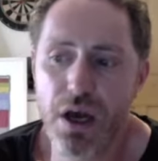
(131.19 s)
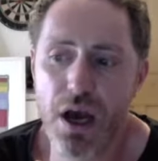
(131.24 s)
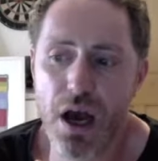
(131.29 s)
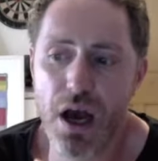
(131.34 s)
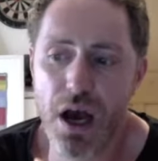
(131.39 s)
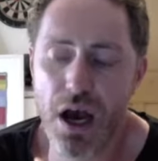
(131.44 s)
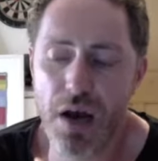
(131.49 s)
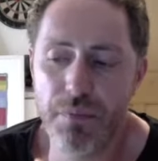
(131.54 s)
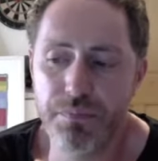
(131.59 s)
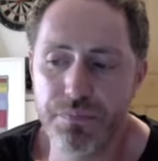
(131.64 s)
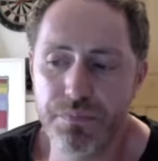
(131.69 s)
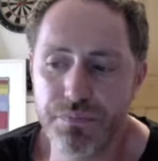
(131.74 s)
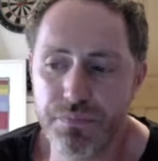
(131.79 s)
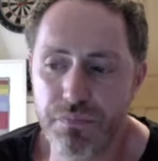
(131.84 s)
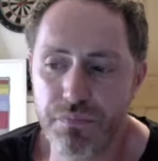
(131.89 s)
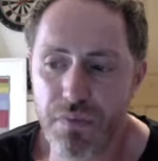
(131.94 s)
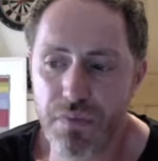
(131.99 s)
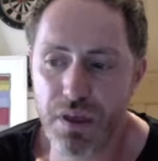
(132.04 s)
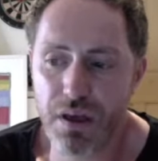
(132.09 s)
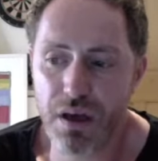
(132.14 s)

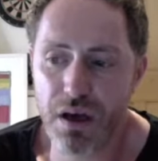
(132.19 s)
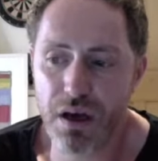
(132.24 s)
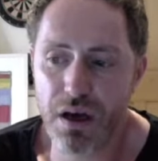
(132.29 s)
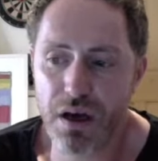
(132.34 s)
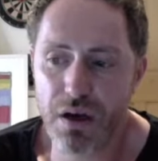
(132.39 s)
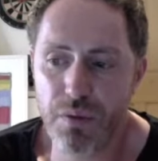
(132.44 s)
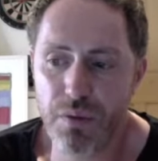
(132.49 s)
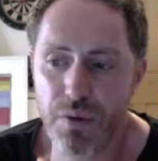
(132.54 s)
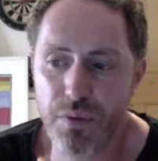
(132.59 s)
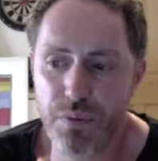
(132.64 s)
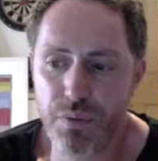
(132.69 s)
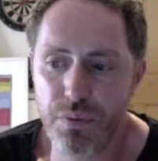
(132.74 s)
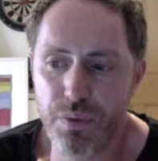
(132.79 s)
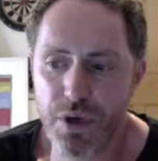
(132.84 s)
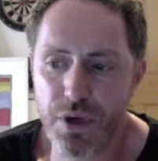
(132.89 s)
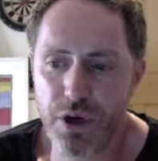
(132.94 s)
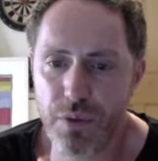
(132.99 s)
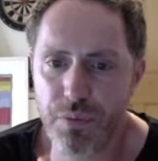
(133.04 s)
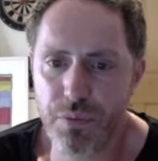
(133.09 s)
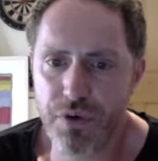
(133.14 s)

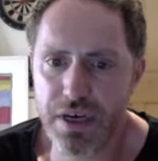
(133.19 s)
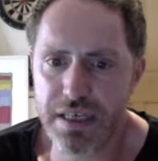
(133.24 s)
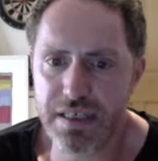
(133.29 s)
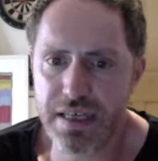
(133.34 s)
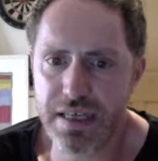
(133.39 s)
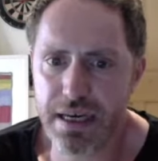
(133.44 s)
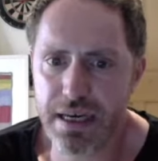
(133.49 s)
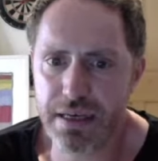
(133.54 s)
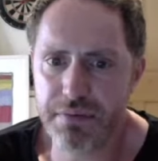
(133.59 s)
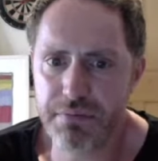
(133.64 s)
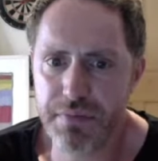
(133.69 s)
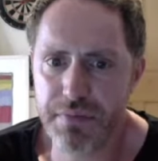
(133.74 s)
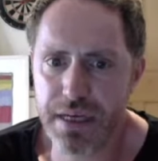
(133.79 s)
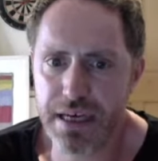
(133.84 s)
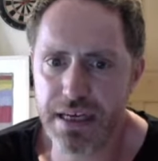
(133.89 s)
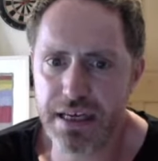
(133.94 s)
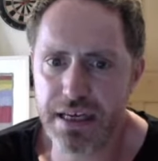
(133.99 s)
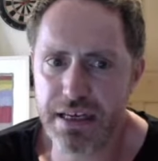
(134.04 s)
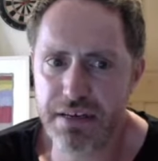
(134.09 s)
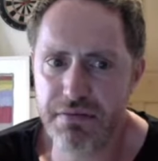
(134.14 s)
We got pretty sick
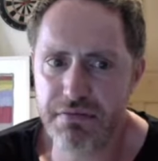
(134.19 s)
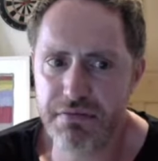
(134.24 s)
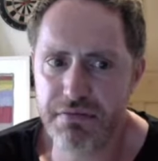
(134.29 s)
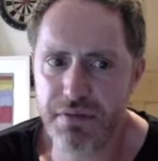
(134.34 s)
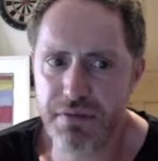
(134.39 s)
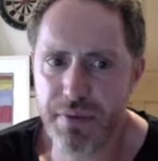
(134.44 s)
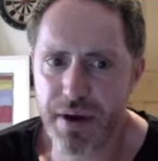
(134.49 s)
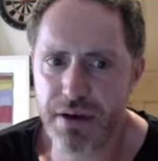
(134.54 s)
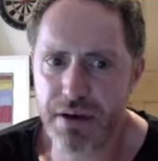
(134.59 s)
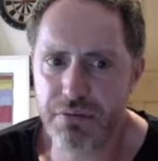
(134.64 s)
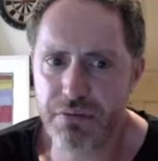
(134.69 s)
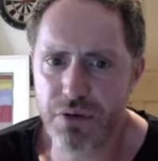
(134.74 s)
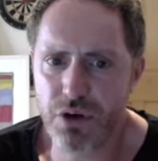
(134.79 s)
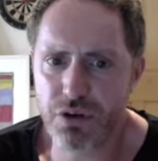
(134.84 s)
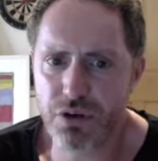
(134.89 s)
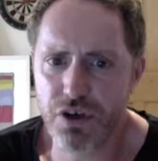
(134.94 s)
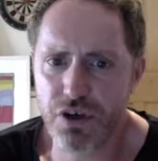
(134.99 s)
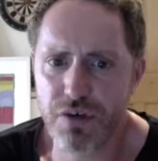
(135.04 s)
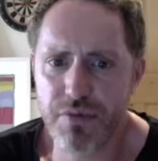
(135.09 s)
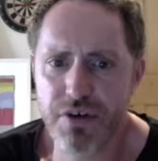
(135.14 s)
in about
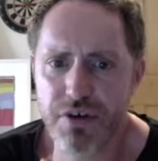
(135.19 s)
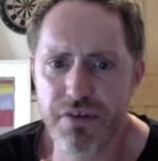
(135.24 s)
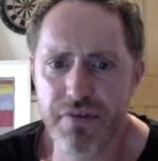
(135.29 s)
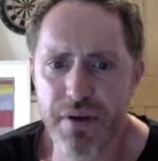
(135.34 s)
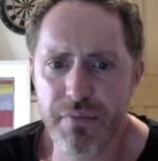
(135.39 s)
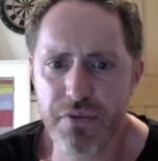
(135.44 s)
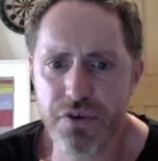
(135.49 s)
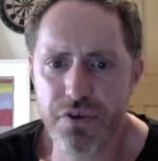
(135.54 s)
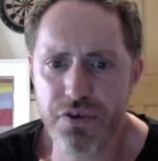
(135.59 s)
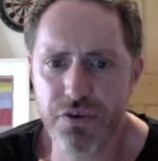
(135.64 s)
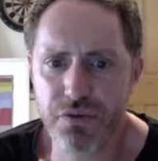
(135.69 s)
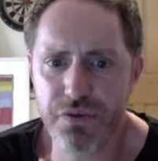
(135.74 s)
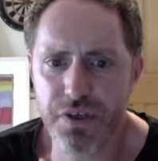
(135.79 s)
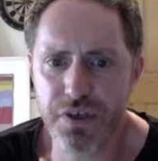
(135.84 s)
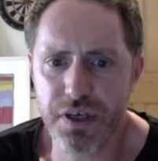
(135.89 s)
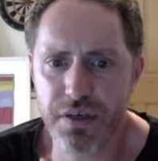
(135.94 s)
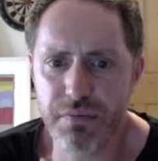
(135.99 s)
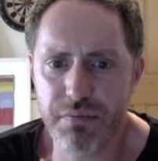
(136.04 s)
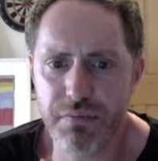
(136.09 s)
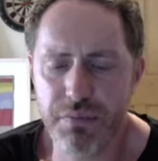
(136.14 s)
October, November sort of
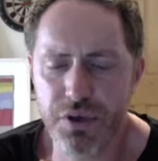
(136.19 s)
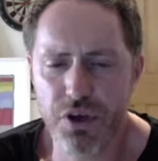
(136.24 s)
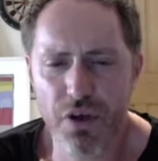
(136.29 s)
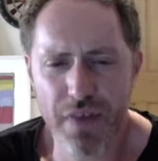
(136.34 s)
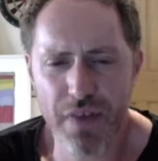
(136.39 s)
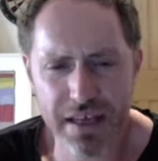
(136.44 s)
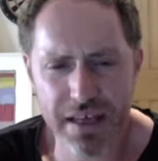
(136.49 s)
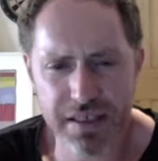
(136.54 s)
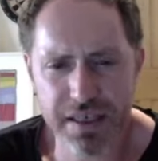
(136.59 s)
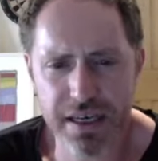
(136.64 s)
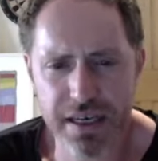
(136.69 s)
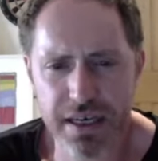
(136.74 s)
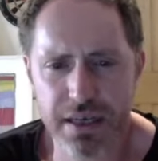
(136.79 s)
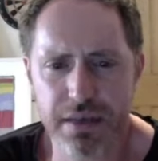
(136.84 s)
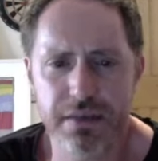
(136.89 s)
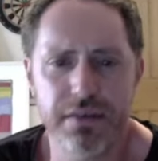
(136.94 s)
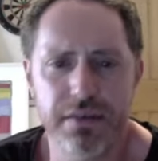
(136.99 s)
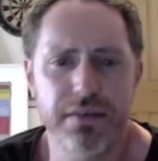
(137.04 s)
time, but not that sick,